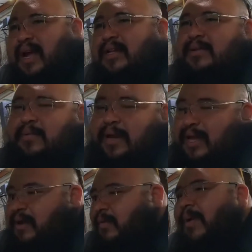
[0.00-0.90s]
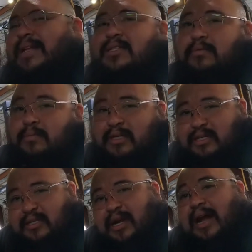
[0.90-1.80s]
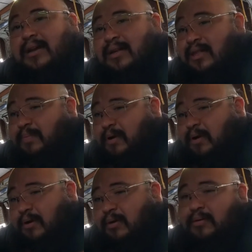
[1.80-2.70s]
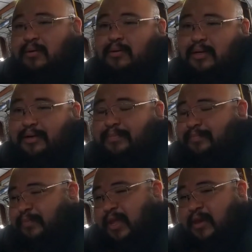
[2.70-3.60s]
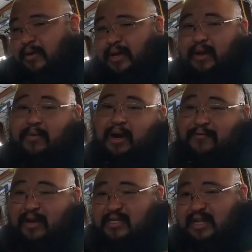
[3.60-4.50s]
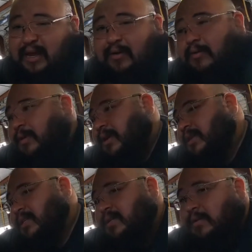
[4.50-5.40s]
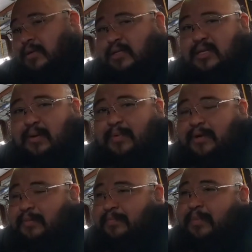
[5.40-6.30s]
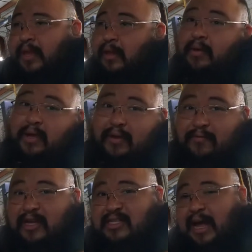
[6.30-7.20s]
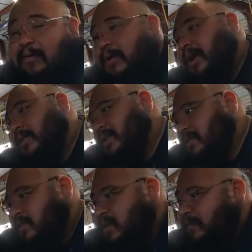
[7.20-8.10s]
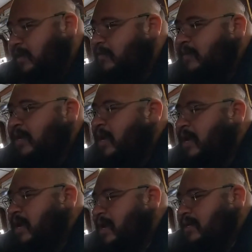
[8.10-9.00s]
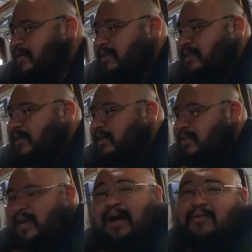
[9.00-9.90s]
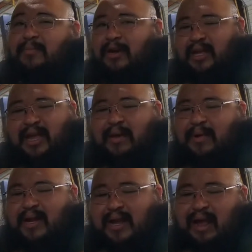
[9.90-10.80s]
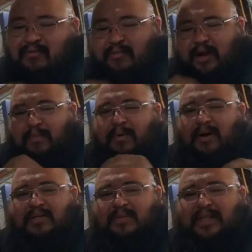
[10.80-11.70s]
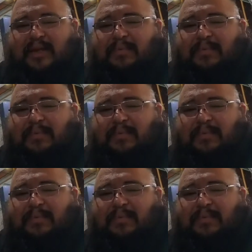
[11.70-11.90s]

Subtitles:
I had to wait 2 months, got another part. Oh, yep. Okay, well, I fixed that code. Now this code is coming up. Okay, fix that one. Now this one's coming up. This sucks. Aftermarket. Yeah, man, aftermarket parts, man.